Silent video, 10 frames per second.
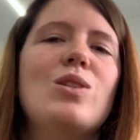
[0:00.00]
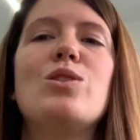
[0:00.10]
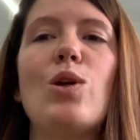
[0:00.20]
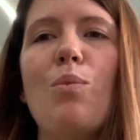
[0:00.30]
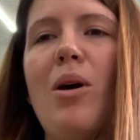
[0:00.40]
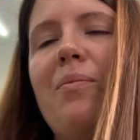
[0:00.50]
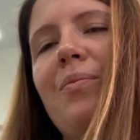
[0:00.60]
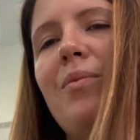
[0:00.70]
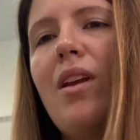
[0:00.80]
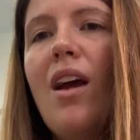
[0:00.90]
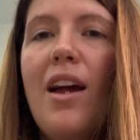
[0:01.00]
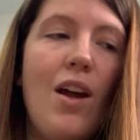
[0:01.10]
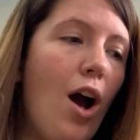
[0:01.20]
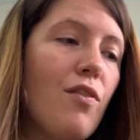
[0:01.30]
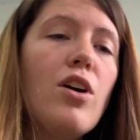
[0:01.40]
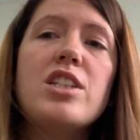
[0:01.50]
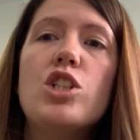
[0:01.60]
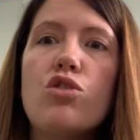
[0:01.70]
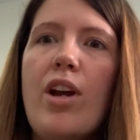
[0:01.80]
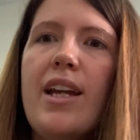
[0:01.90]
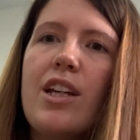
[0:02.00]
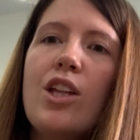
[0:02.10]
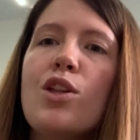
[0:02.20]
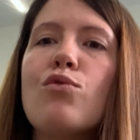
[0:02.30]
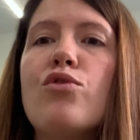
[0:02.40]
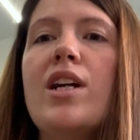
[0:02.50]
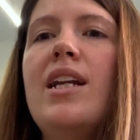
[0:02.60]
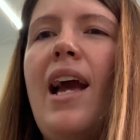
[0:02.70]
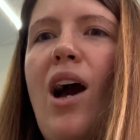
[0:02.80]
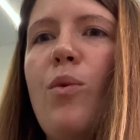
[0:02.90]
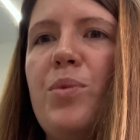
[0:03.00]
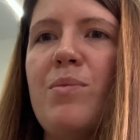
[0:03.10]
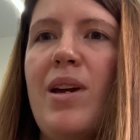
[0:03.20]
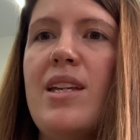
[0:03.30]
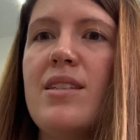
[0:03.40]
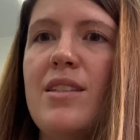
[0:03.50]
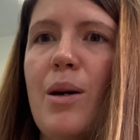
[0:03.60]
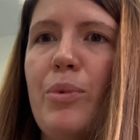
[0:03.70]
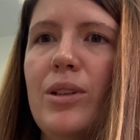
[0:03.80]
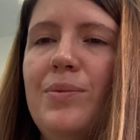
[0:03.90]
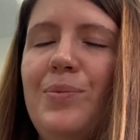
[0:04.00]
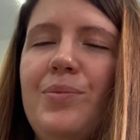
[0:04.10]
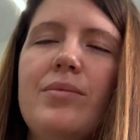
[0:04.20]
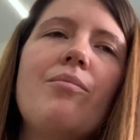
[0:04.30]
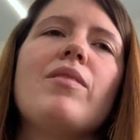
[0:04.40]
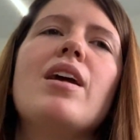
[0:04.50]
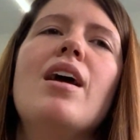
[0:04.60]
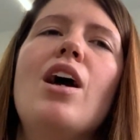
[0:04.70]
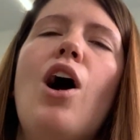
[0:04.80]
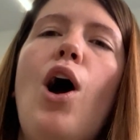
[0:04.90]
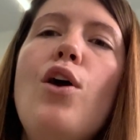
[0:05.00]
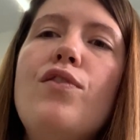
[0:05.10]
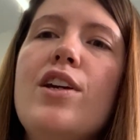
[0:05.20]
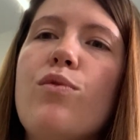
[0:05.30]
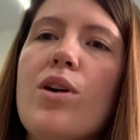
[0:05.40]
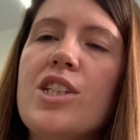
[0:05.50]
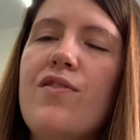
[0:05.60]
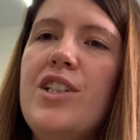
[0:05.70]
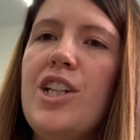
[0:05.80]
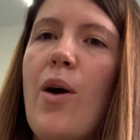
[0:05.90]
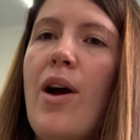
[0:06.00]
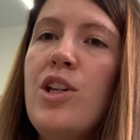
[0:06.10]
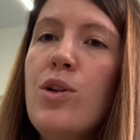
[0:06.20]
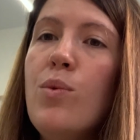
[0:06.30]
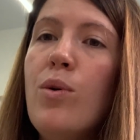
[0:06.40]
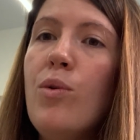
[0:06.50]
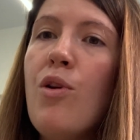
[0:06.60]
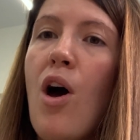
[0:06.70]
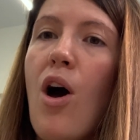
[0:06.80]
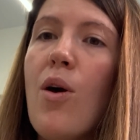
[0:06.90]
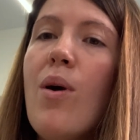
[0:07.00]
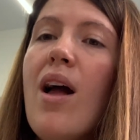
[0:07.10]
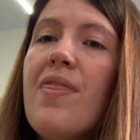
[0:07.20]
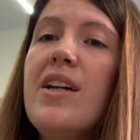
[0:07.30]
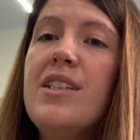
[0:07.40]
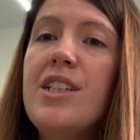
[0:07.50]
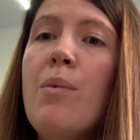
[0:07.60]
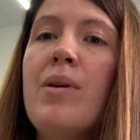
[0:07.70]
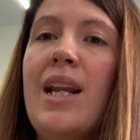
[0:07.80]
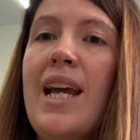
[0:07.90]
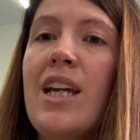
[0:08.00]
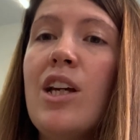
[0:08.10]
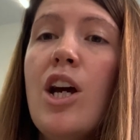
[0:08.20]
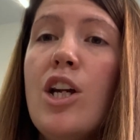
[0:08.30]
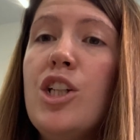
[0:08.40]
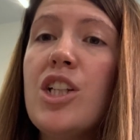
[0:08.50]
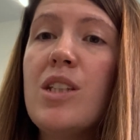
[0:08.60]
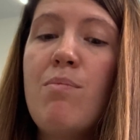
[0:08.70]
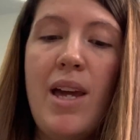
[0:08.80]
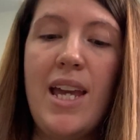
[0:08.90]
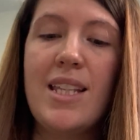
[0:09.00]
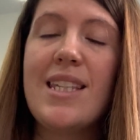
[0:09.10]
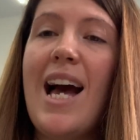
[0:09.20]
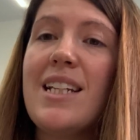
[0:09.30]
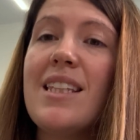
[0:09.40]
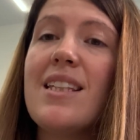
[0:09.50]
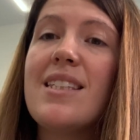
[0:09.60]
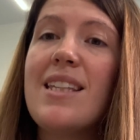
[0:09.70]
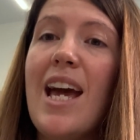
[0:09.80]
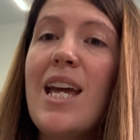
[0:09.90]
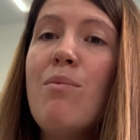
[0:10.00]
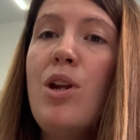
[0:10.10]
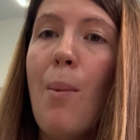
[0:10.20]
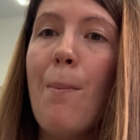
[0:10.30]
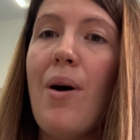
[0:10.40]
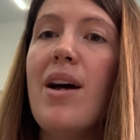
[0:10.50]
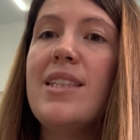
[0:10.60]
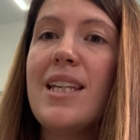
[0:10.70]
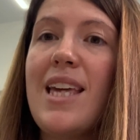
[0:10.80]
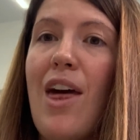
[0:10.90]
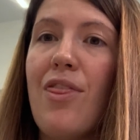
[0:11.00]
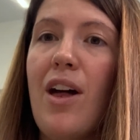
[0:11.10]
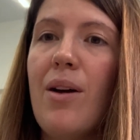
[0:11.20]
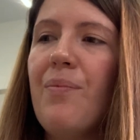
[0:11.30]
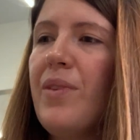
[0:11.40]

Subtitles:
Super. Now I've got a trick that really helps me to double. Hopefully you've watched the video and you will know that doubling just means adding the same number together.